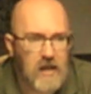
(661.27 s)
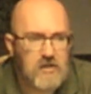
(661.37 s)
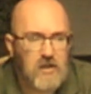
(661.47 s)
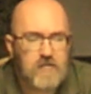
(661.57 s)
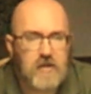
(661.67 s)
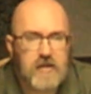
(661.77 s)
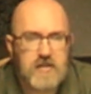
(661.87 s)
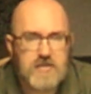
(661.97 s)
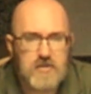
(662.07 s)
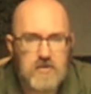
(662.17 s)
and don't
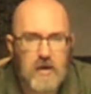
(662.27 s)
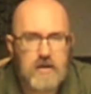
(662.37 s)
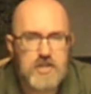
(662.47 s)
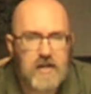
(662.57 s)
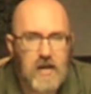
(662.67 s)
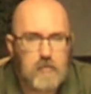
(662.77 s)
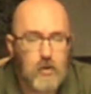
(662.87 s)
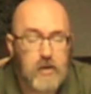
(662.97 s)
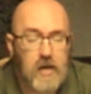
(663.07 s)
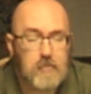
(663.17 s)
forget to check
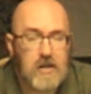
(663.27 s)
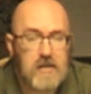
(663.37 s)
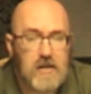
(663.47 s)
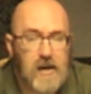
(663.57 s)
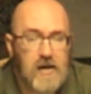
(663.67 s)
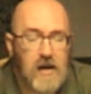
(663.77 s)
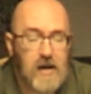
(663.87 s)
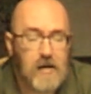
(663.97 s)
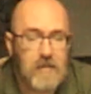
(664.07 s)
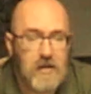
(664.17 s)
out
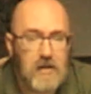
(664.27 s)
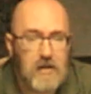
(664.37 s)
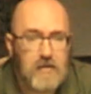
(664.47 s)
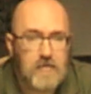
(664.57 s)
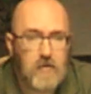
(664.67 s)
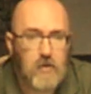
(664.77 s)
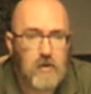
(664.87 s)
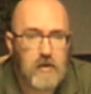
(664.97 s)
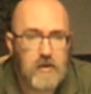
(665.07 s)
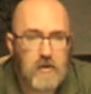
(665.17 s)
boardgamegeek.com
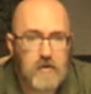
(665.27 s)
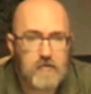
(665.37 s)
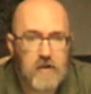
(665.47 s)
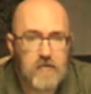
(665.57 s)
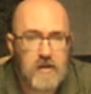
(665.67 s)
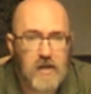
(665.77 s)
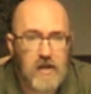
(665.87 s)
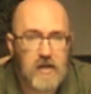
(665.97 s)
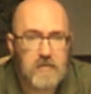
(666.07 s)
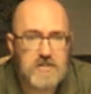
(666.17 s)
for your favorite
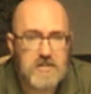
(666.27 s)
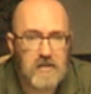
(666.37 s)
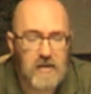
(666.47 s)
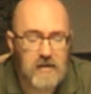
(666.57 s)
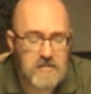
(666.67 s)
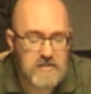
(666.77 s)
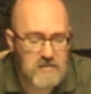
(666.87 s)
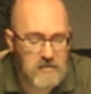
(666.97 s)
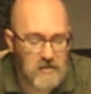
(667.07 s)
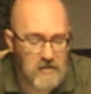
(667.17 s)
games, your
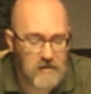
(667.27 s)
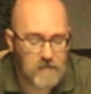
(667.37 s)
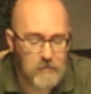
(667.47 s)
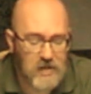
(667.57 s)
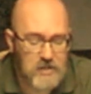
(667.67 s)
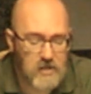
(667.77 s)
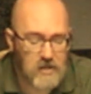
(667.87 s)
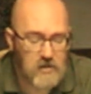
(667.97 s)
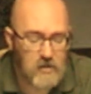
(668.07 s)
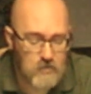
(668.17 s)
latest
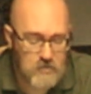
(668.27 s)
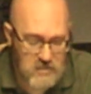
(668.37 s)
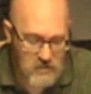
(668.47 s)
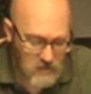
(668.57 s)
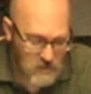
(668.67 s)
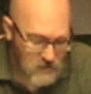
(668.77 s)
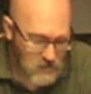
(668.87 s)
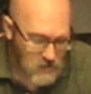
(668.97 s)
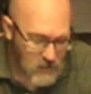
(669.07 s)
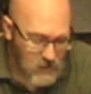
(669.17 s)
information and news.
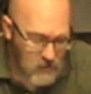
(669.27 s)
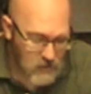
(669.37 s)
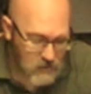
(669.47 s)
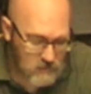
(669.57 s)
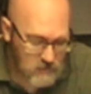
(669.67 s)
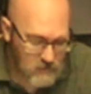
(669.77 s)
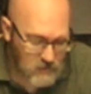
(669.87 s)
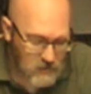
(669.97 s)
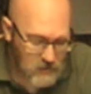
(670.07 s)
And